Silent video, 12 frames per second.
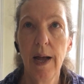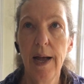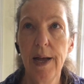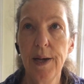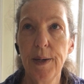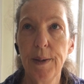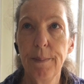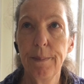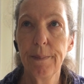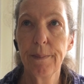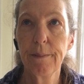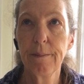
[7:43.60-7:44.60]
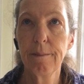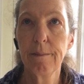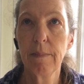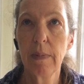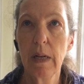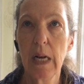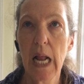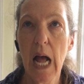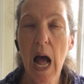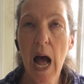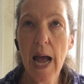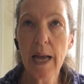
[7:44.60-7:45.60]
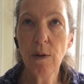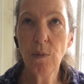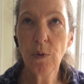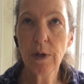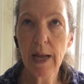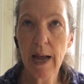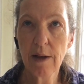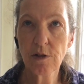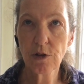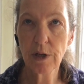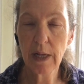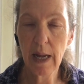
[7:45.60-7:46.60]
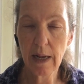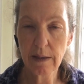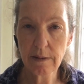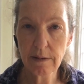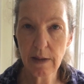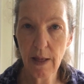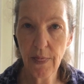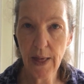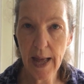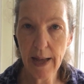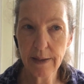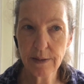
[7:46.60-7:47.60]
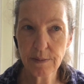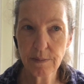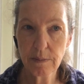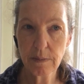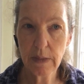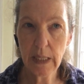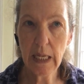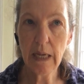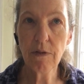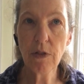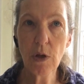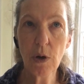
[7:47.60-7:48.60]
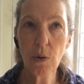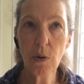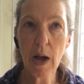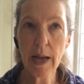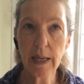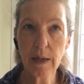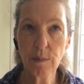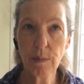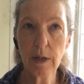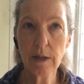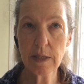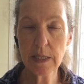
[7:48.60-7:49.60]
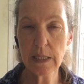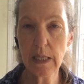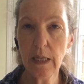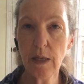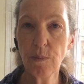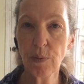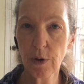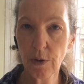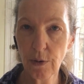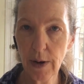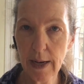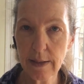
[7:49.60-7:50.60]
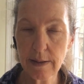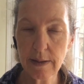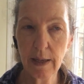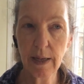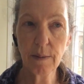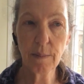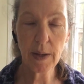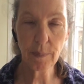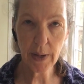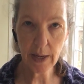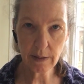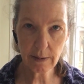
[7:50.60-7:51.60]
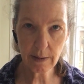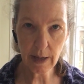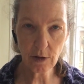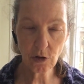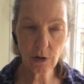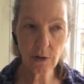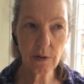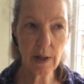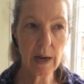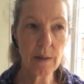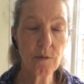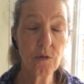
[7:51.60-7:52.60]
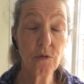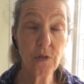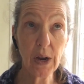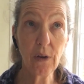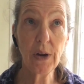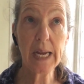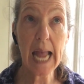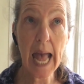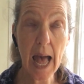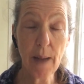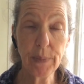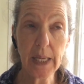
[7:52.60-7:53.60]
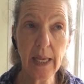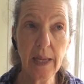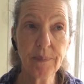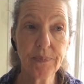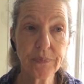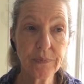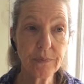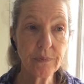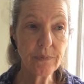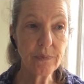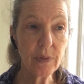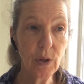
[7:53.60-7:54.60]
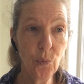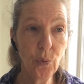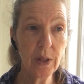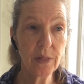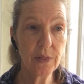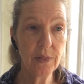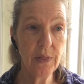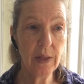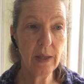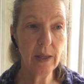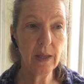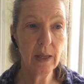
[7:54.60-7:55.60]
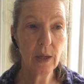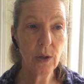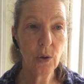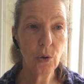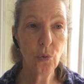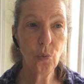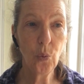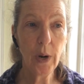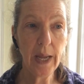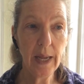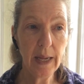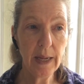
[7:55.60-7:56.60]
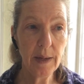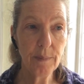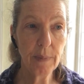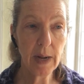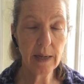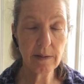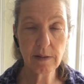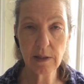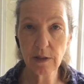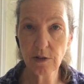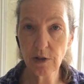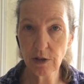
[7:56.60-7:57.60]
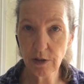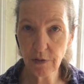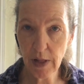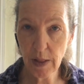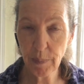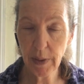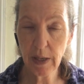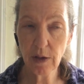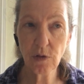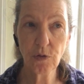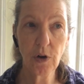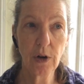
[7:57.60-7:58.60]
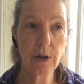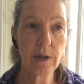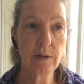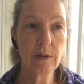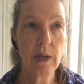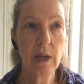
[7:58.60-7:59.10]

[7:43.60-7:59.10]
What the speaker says: I would hazard a guess that even though I am seeing progress in my pen sketches and I'm very happy with the way my skills are developing as far as